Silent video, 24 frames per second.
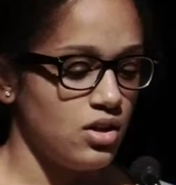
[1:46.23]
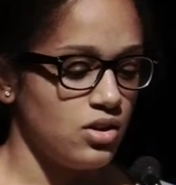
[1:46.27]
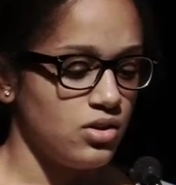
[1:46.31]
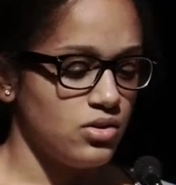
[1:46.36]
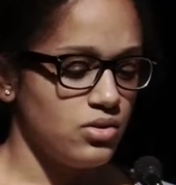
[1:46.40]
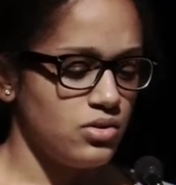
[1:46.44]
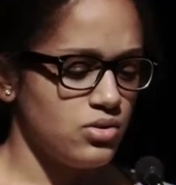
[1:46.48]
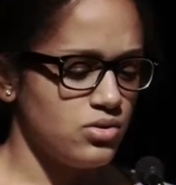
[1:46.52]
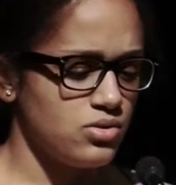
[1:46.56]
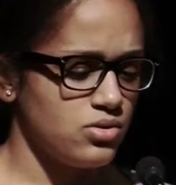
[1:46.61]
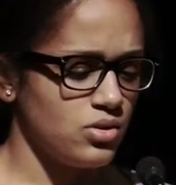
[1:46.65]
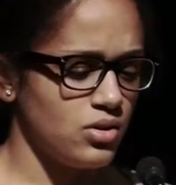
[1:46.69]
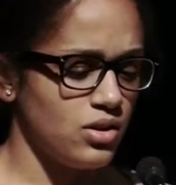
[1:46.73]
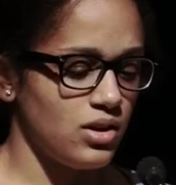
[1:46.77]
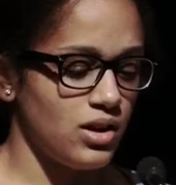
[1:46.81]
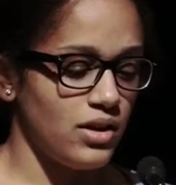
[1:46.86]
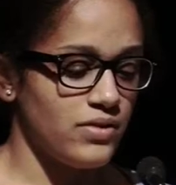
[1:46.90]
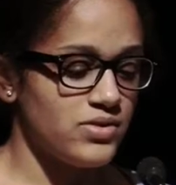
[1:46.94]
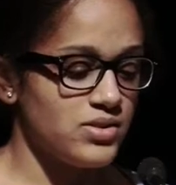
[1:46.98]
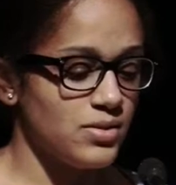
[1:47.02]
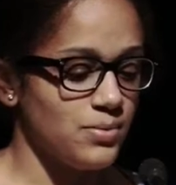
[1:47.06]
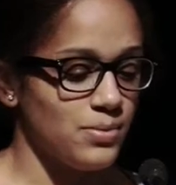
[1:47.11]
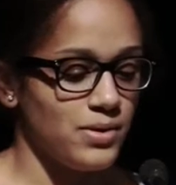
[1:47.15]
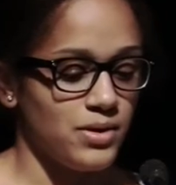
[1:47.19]
"You used to
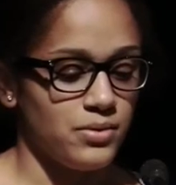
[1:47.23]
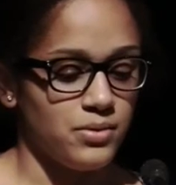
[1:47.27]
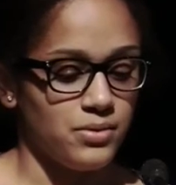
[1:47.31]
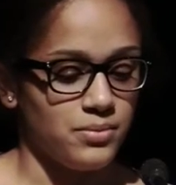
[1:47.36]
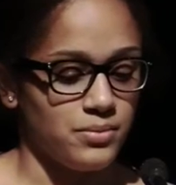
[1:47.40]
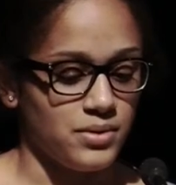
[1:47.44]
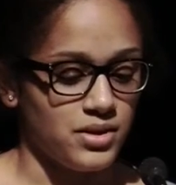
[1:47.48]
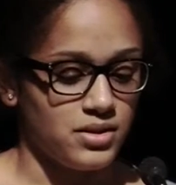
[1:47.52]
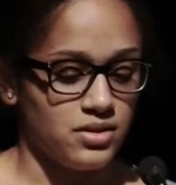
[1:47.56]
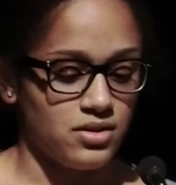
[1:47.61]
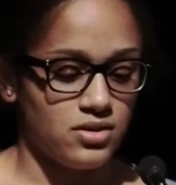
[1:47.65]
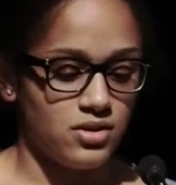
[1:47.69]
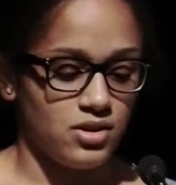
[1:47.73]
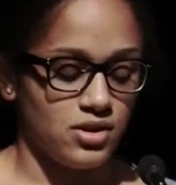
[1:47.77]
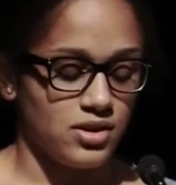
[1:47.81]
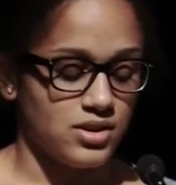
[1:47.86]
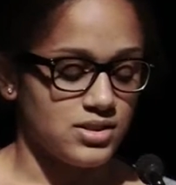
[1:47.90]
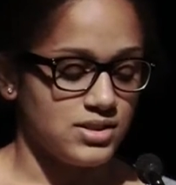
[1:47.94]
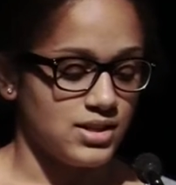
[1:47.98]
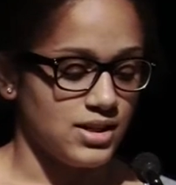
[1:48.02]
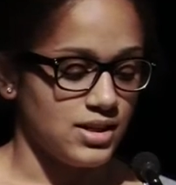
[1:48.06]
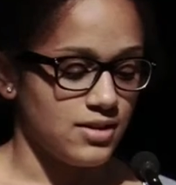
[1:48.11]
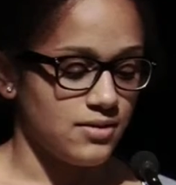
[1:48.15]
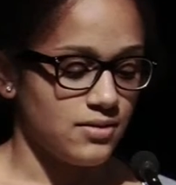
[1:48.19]
love to play with me," the
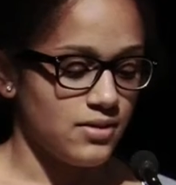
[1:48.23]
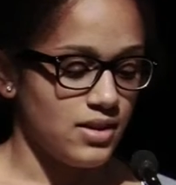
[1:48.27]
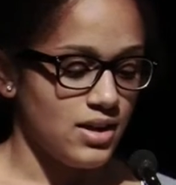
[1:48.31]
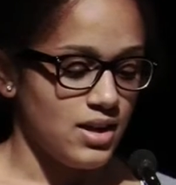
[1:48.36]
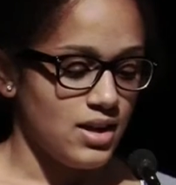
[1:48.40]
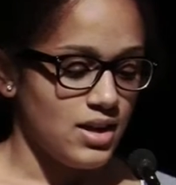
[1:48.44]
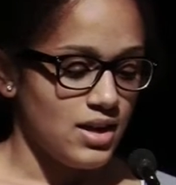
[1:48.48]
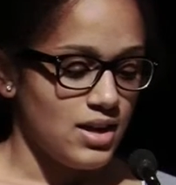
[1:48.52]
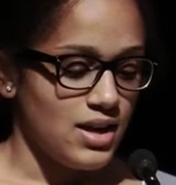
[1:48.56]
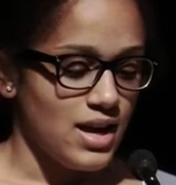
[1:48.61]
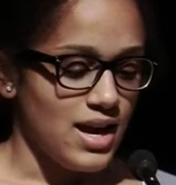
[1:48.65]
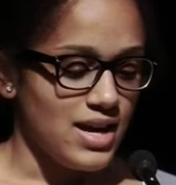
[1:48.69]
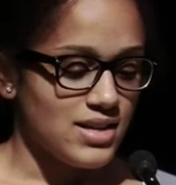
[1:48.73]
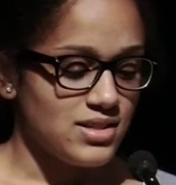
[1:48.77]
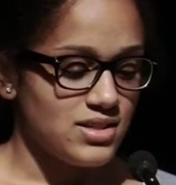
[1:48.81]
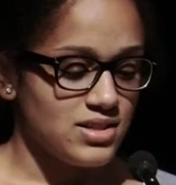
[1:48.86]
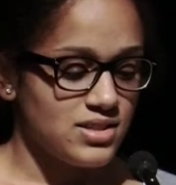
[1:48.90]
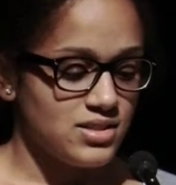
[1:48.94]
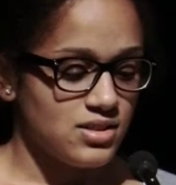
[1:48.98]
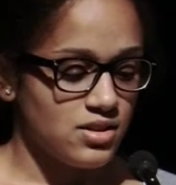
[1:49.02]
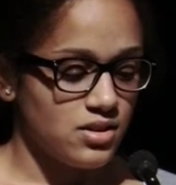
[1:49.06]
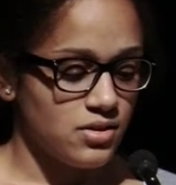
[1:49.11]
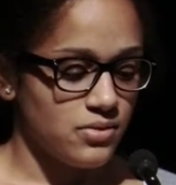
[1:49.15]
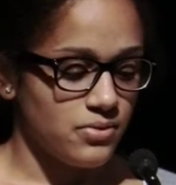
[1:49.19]
dog said. Ashley
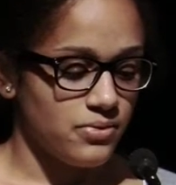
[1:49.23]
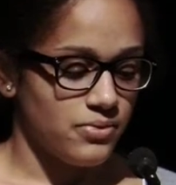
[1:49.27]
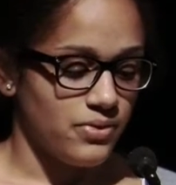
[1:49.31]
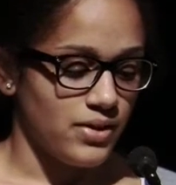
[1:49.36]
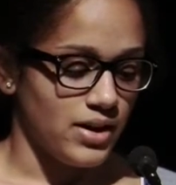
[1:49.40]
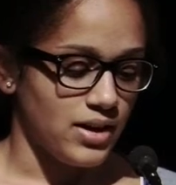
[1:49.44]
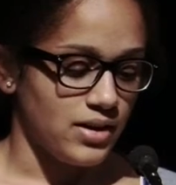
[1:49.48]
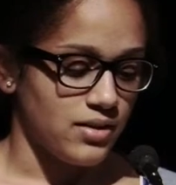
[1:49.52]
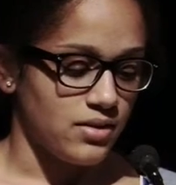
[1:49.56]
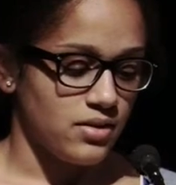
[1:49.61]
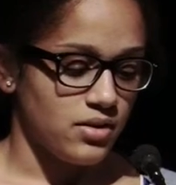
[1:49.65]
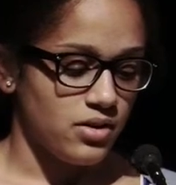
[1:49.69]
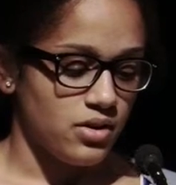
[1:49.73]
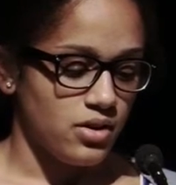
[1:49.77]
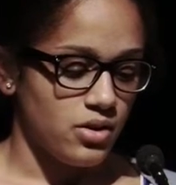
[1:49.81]
stood in fright.